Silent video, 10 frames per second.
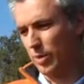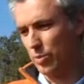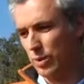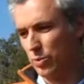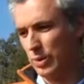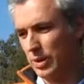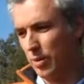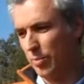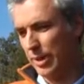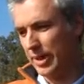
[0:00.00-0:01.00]
but when we
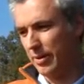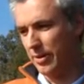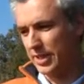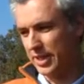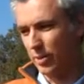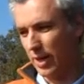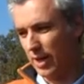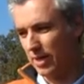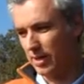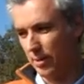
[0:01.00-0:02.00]
compare
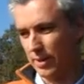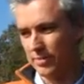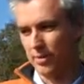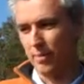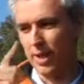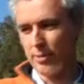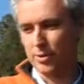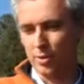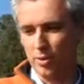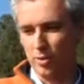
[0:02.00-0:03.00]
Syrah coming from
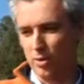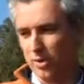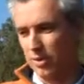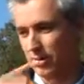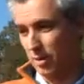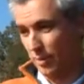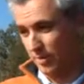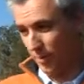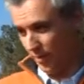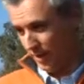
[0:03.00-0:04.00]
limestone or coming
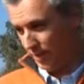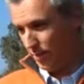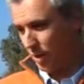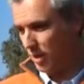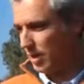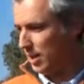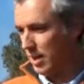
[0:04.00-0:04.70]
from this block,